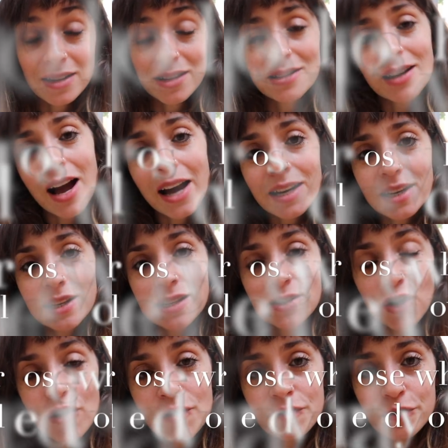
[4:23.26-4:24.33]
and this kind of leads
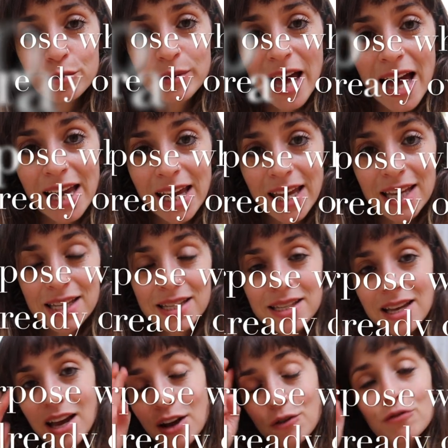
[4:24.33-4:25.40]
on from that,
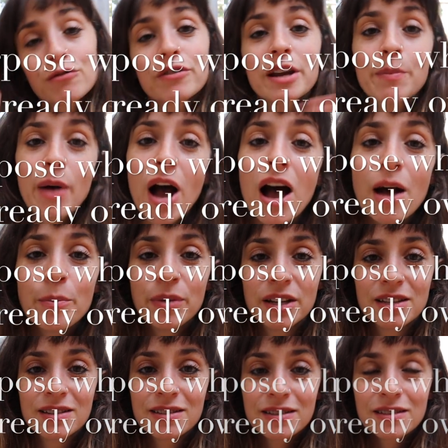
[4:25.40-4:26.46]
is
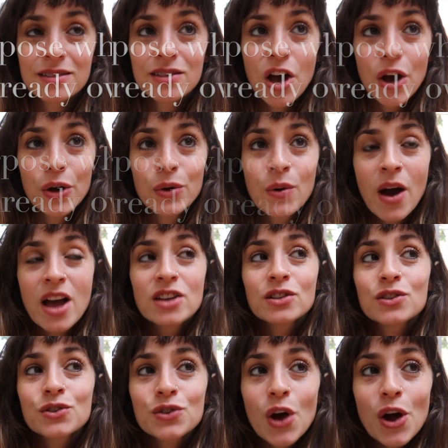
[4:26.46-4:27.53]
repurpose.
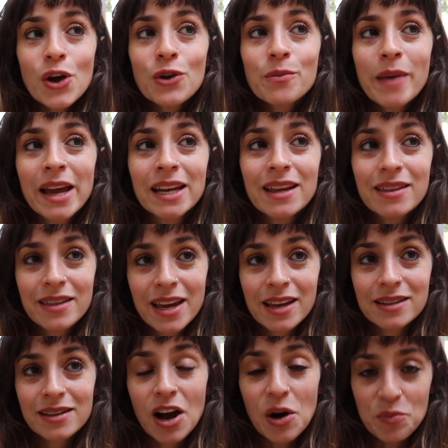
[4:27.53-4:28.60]
So many
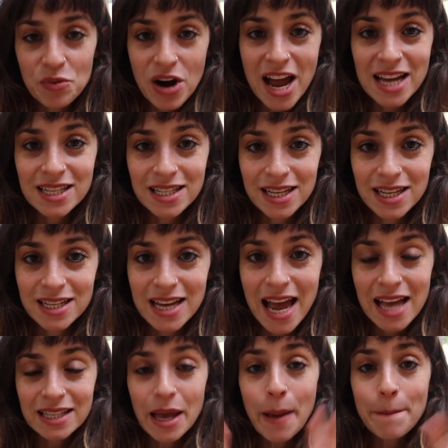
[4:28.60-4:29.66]
things are branded
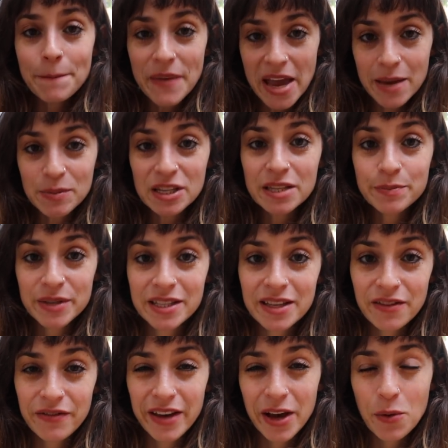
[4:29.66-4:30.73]
as baby
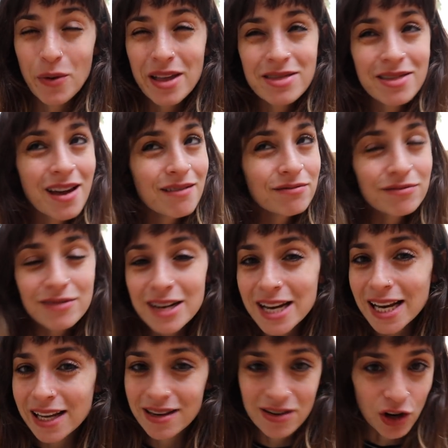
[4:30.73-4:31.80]
specific when they're
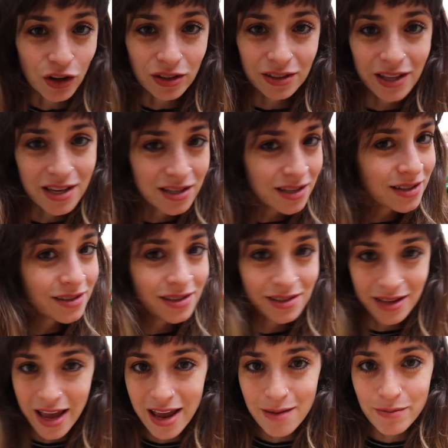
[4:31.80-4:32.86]
really not. They're just the
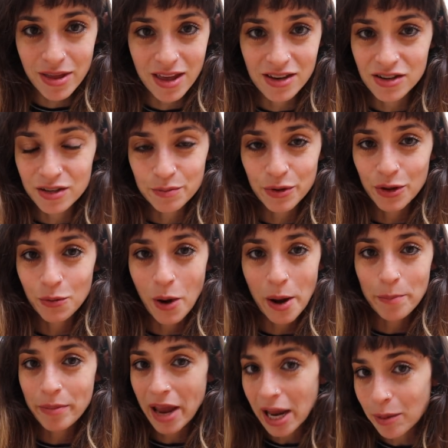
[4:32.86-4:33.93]
same, but they just put the
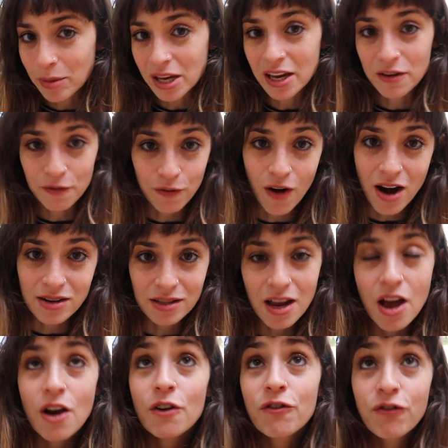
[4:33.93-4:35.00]
word baby in front.
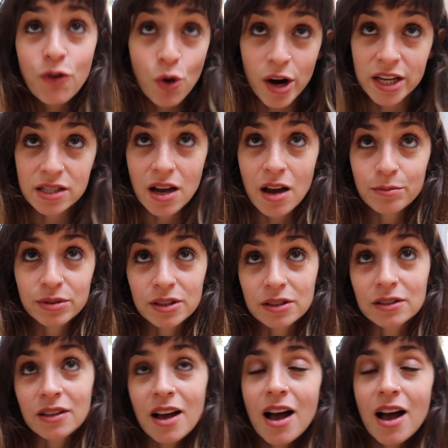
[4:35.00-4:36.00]
For example,